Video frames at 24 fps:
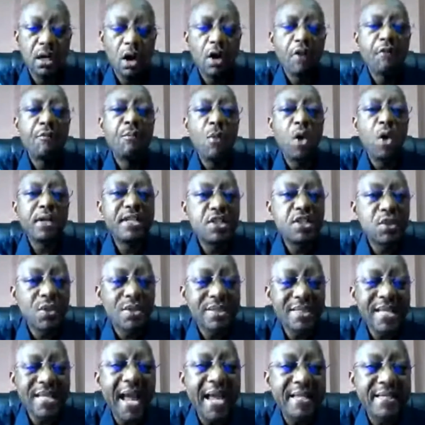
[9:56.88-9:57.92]
of modern
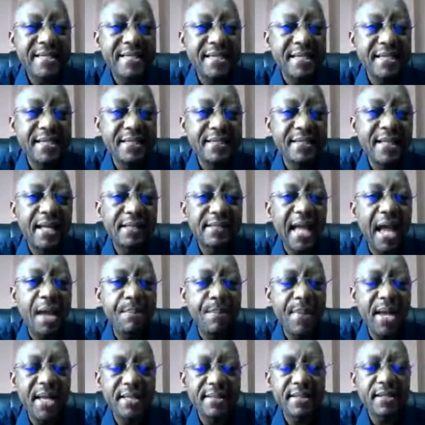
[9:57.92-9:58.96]
society that I
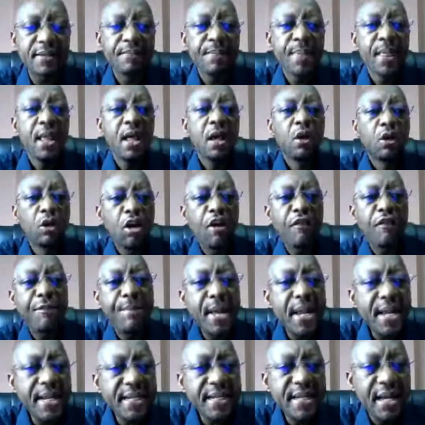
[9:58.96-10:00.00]
met.
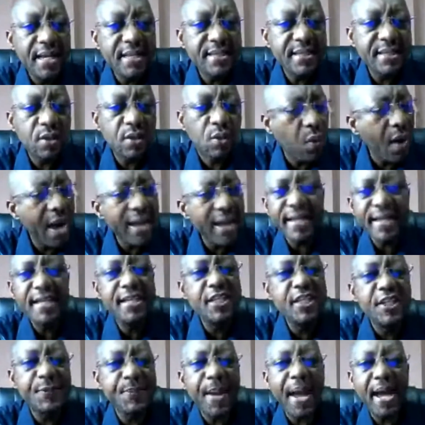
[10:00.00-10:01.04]
government leaders, quite
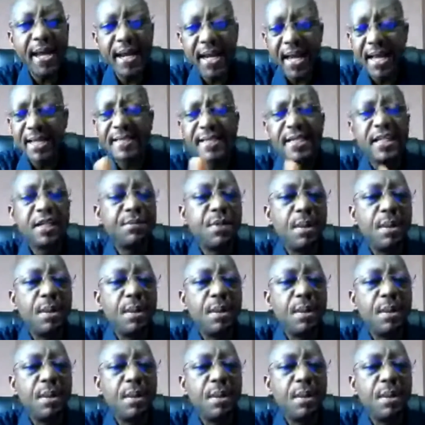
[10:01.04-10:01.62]
inspired. I still